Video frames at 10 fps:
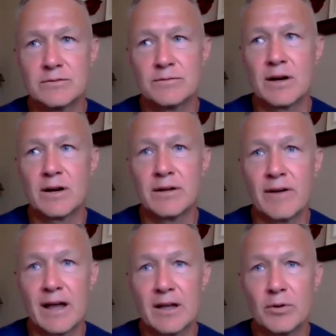very
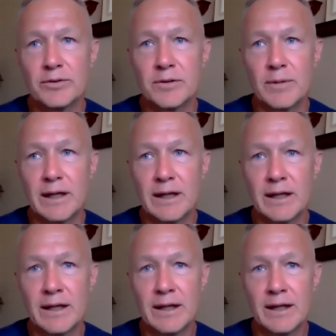valuable to
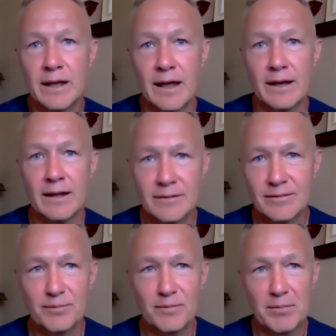me, and it
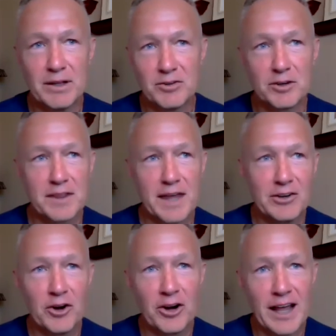maybe took that
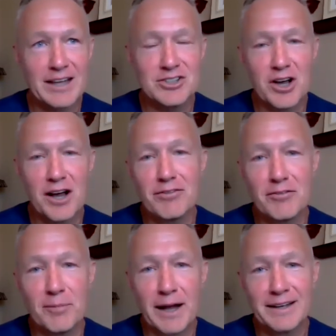nerd edge off
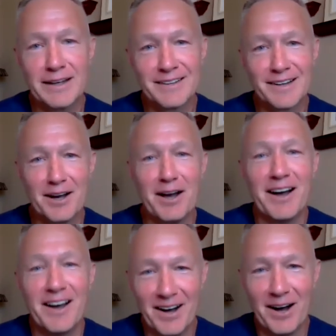of my
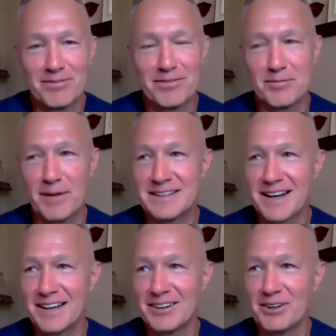
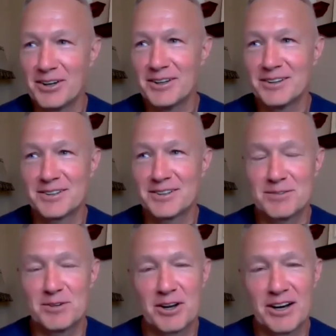title to
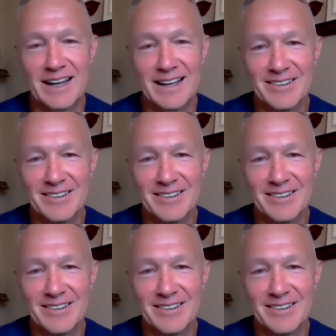some degree.